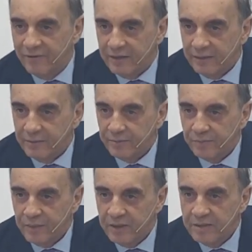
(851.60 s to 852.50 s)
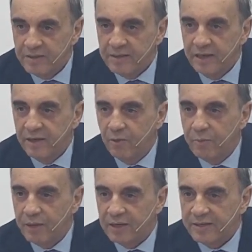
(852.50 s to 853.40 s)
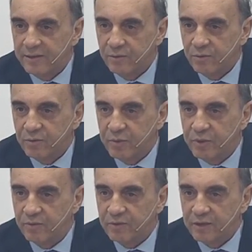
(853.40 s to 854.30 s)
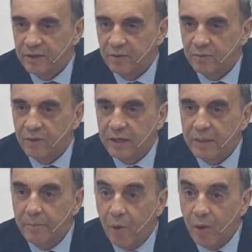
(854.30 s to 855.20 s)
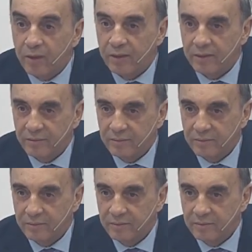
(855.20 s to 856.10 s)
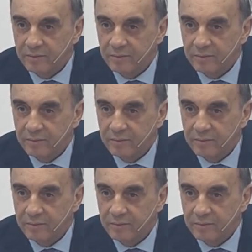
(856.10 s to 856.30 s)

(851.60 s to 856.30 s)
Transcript: Because the Word, without the operation of the Holy Spirit, is dead.